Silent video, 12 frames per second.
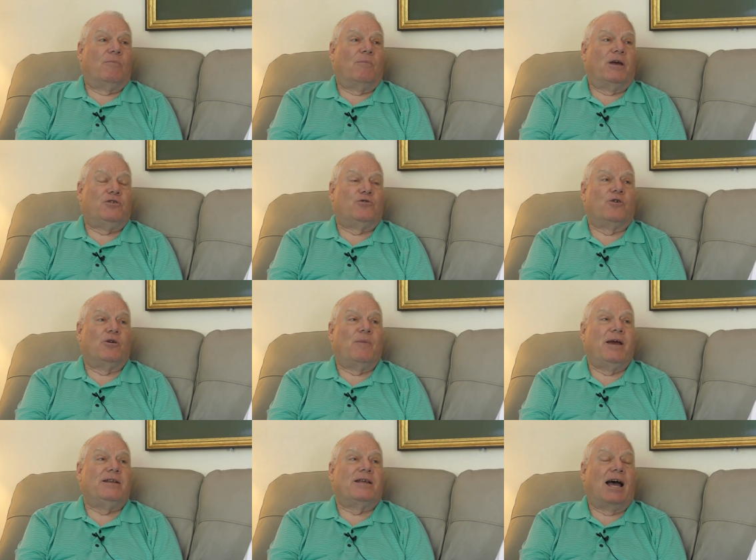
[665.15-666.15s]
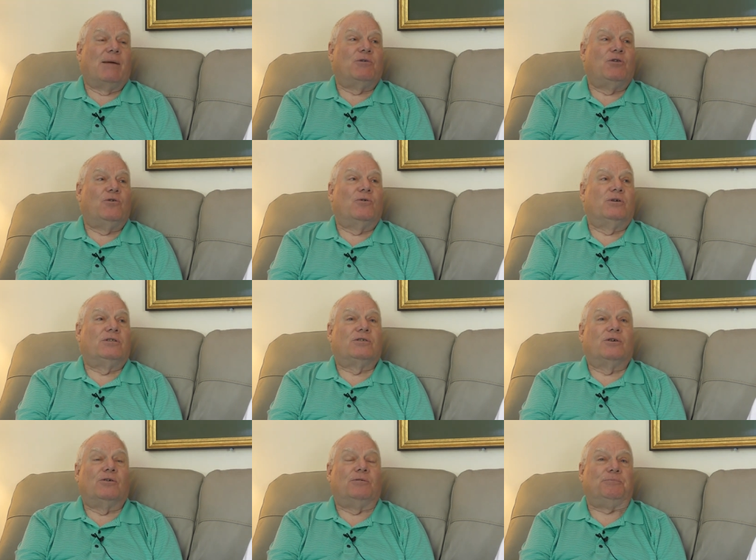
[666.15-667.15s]
made sure you made time to do it.
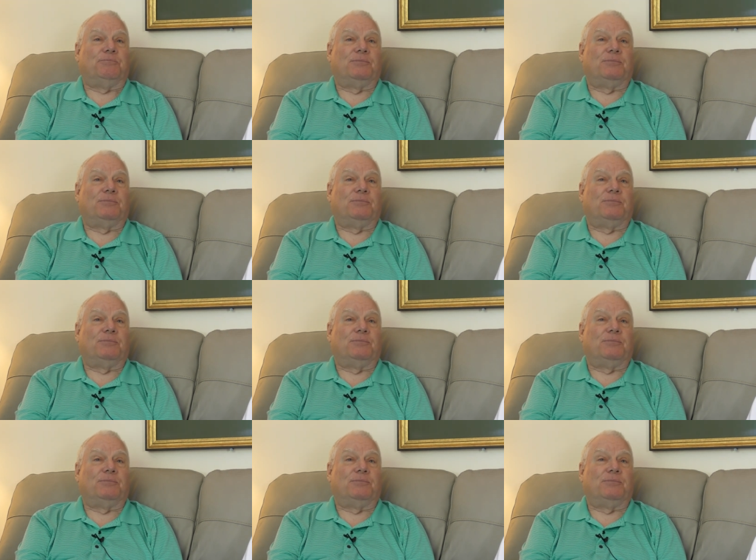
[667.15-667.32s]
So.